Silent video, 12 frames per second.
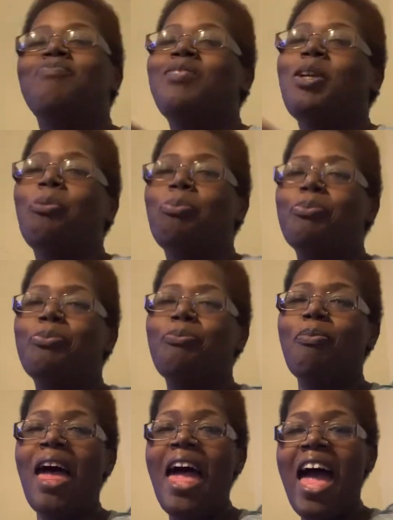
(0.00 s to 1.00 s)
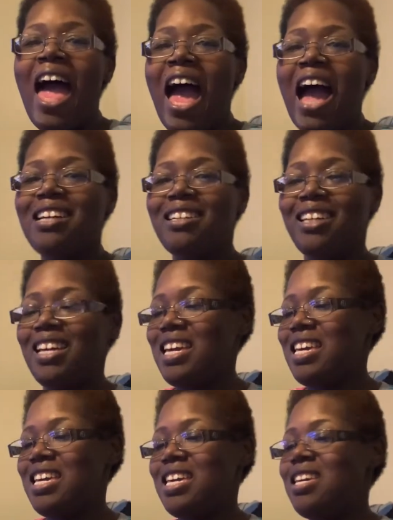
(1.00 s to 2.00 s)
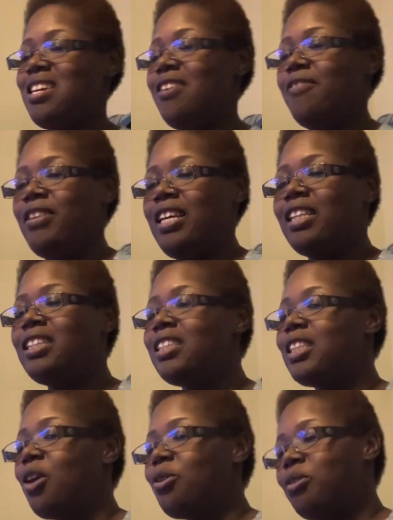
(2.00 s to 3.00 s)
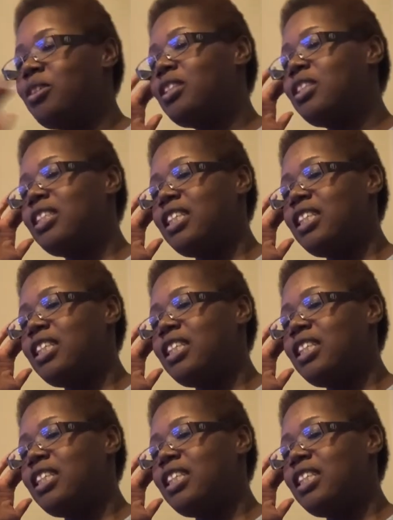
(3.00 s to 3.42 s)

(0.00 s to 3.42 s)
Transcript: Nope. Good evening. So the